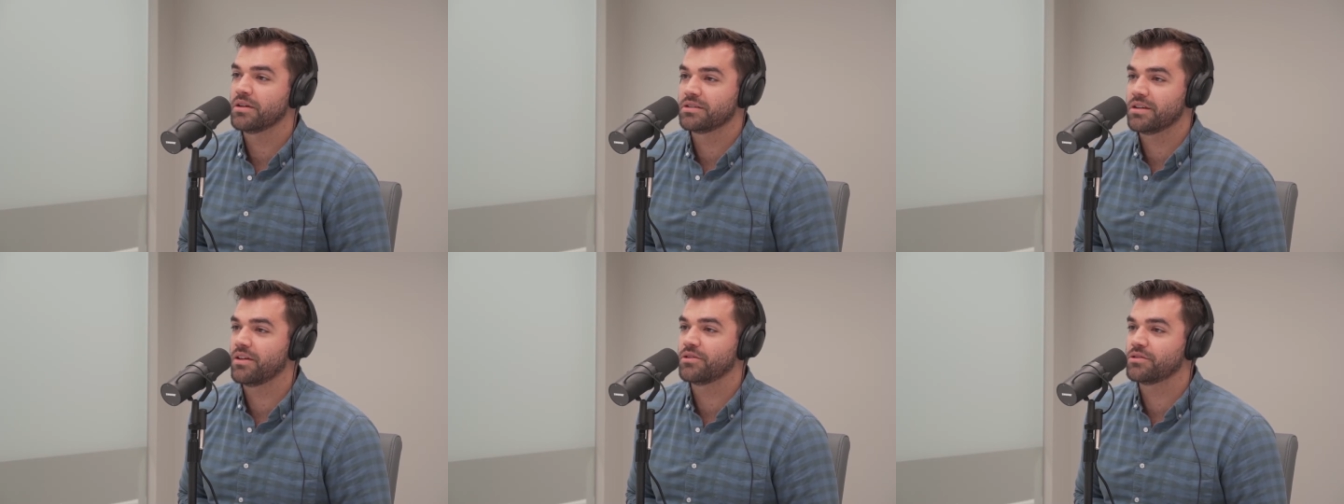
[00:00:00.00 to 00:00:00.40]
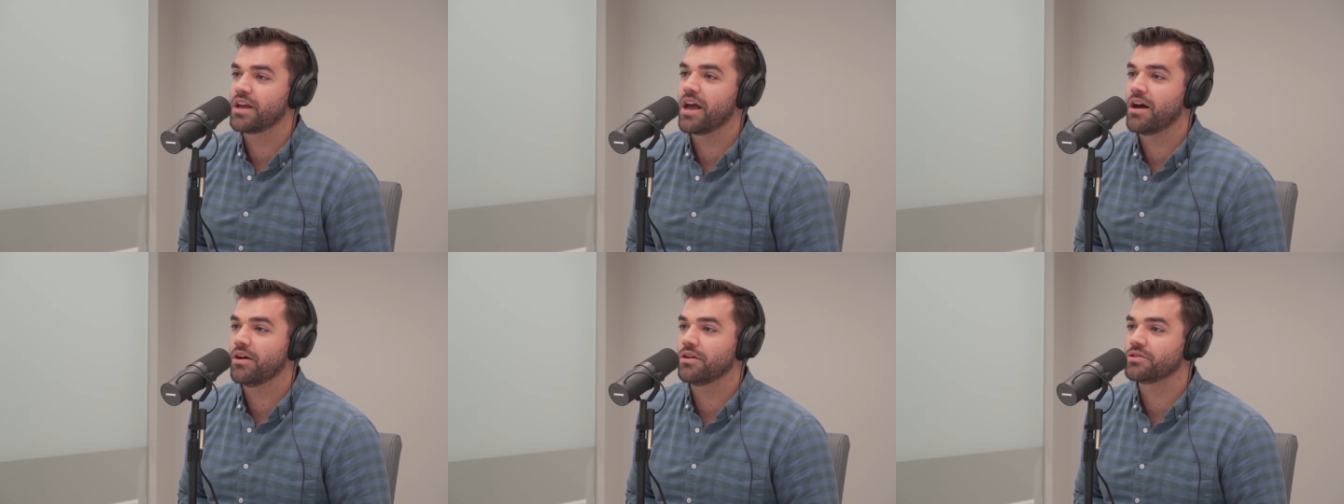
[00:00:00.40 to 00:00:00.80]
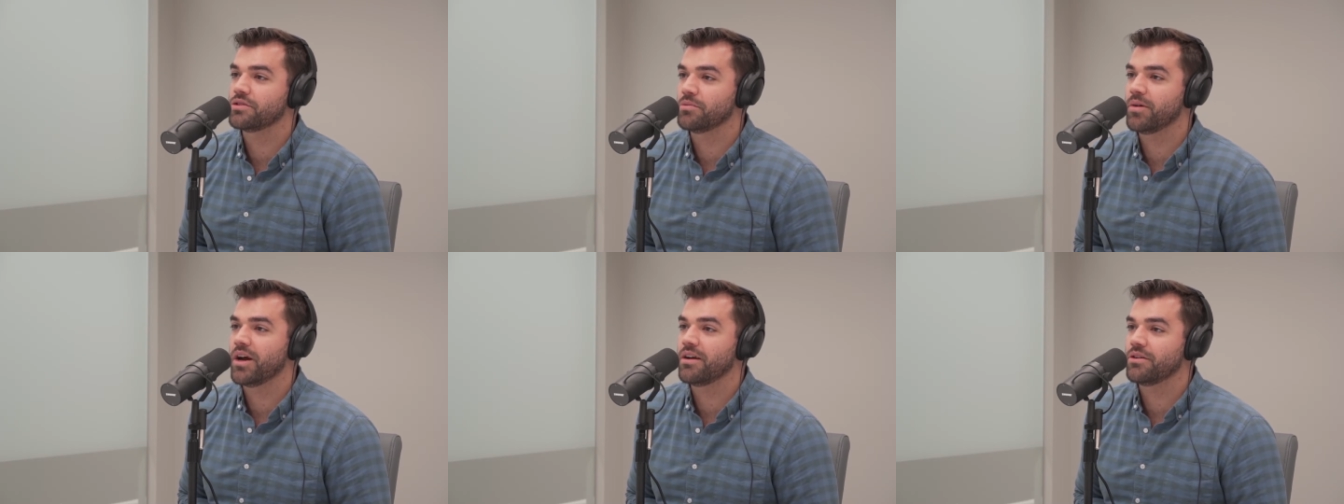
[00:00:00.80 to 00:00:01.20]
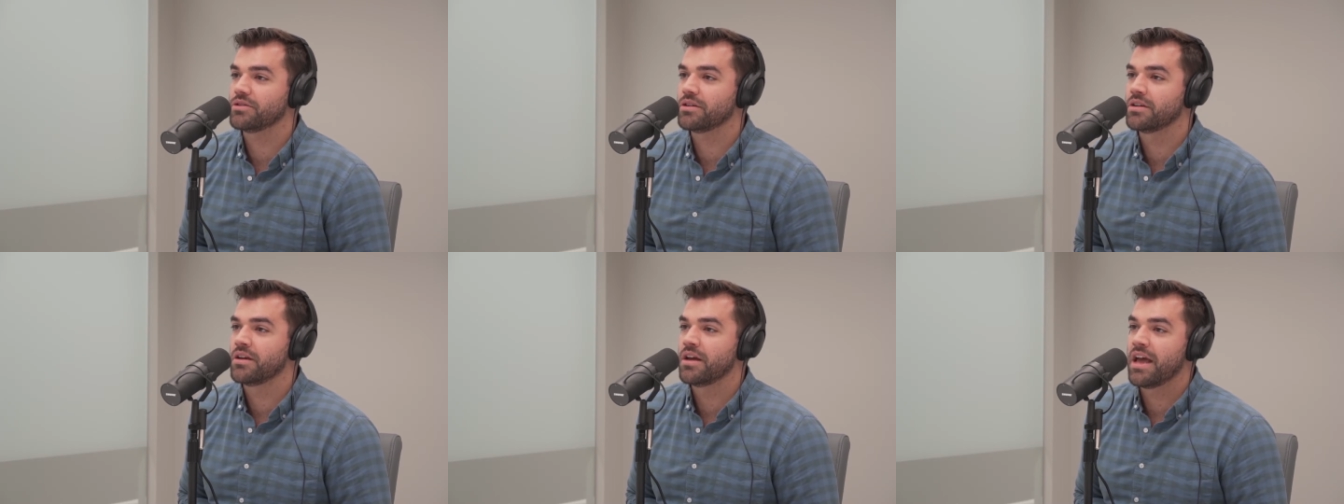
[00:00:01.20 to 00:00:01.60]
seller's house or
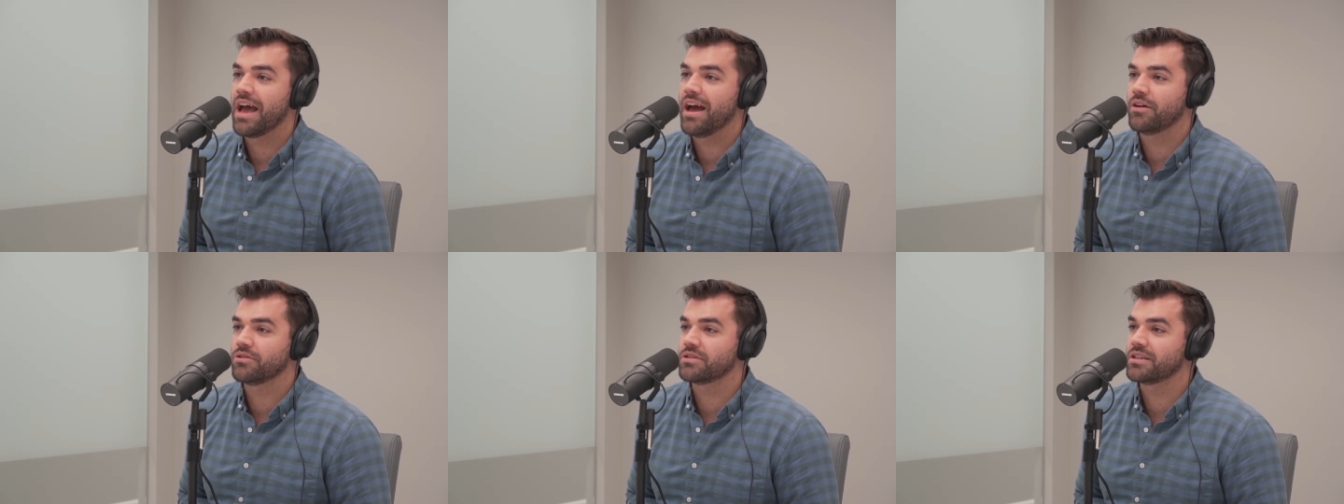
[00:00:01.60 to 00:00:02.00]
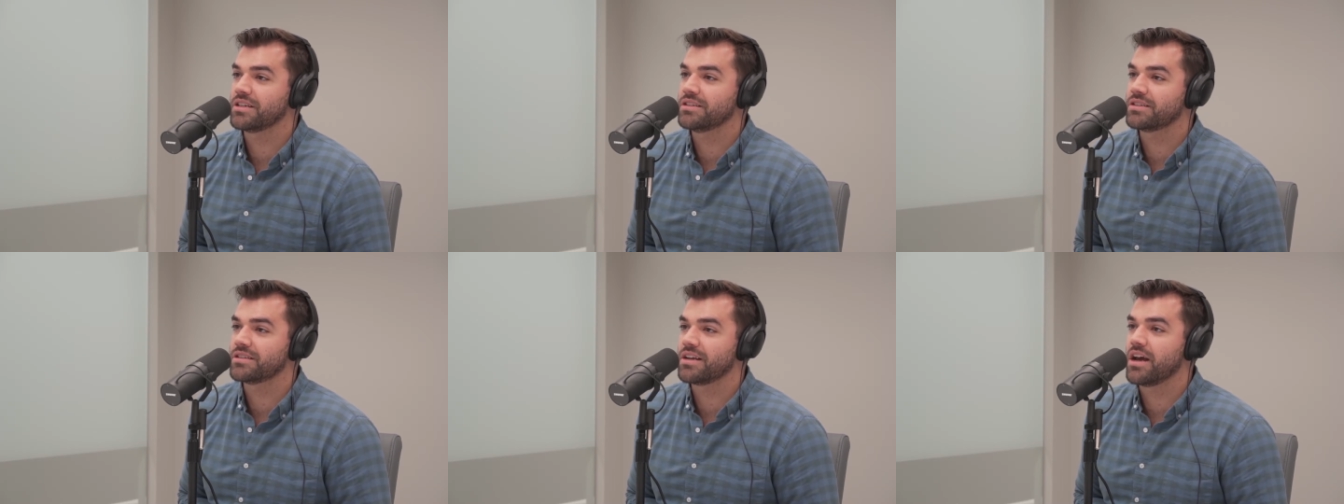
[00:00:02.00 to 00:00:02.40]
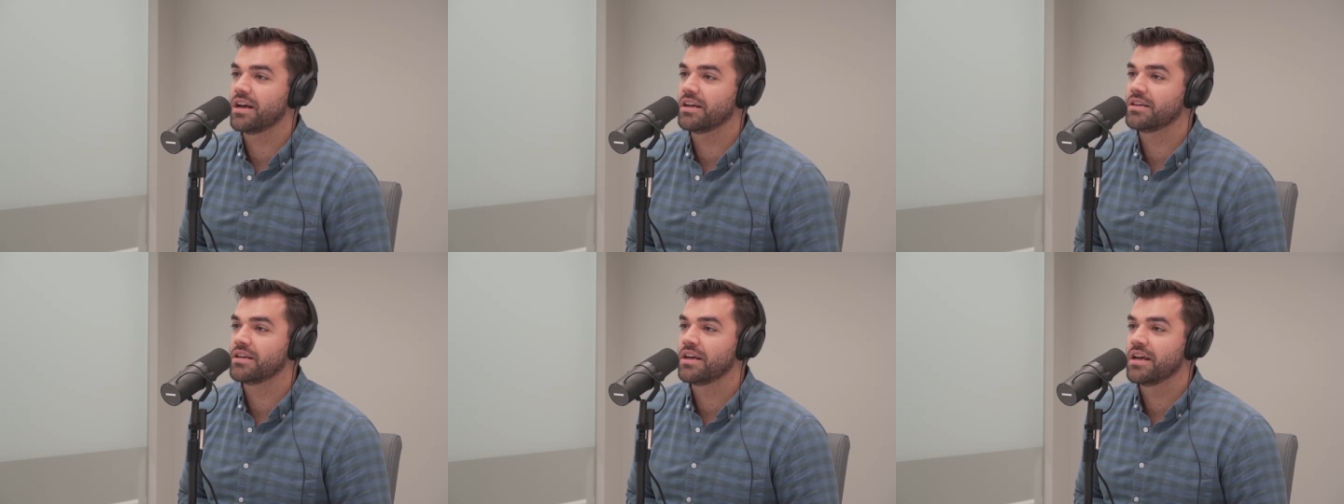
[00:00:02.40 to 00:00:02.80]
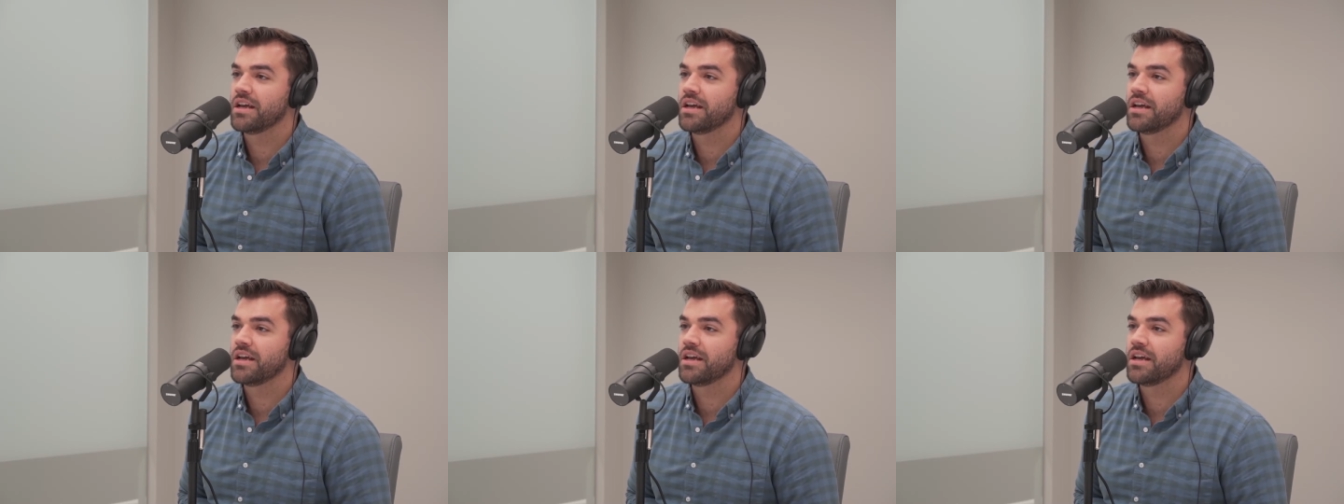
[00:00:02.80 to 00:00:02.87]
buyer's house to get signed,